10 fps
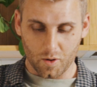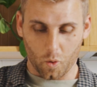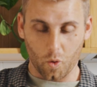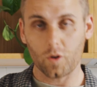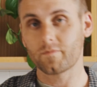
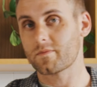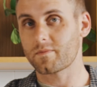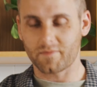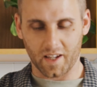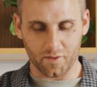or
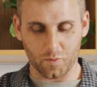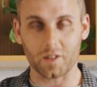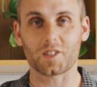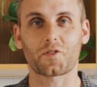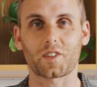even one
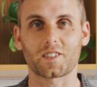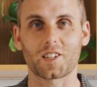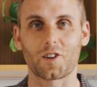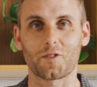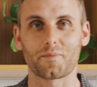just for
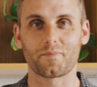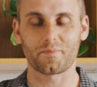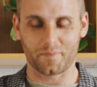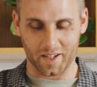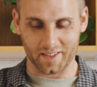yourself.
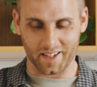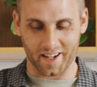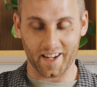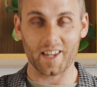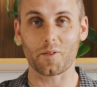But
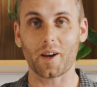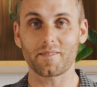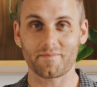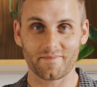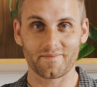either way,
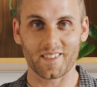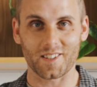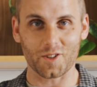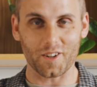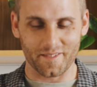
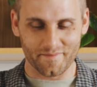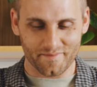enjoy.